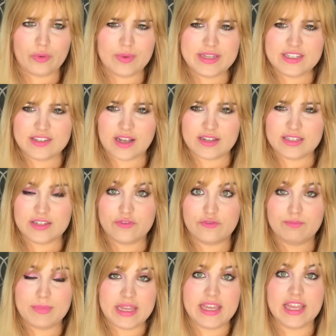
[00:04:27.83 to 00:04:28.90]
We started
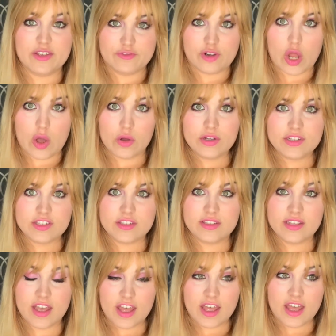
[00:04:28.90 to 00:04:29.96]
making vlogs
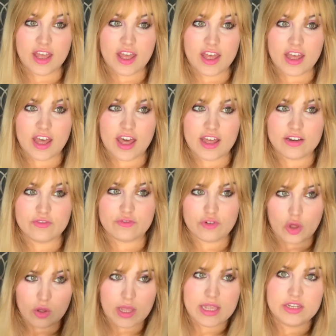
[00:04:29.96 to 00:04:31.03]
and
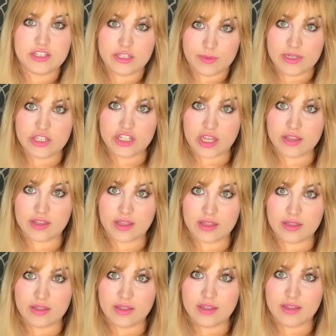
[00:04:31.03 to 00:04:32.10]
vlogging to each other
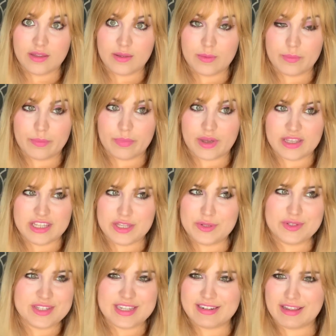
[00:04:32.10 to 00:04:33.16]
by
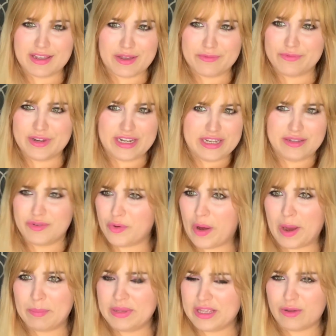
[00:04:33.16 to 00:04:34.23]
using like a really
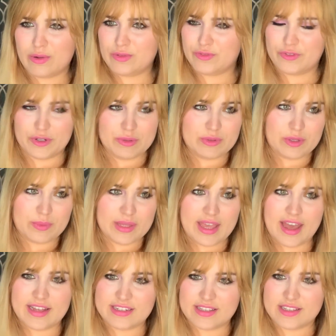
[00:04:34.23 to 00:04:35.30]
crappy old phone that we
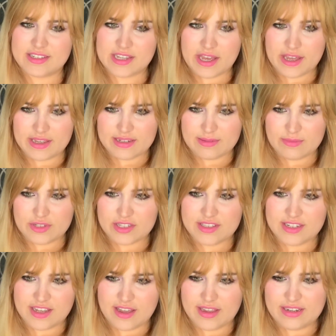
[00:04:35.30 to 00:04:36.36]
had at the time, just
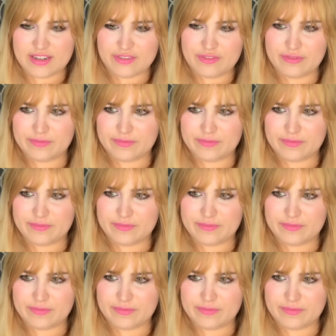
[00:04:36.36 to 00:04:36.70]
to kind of,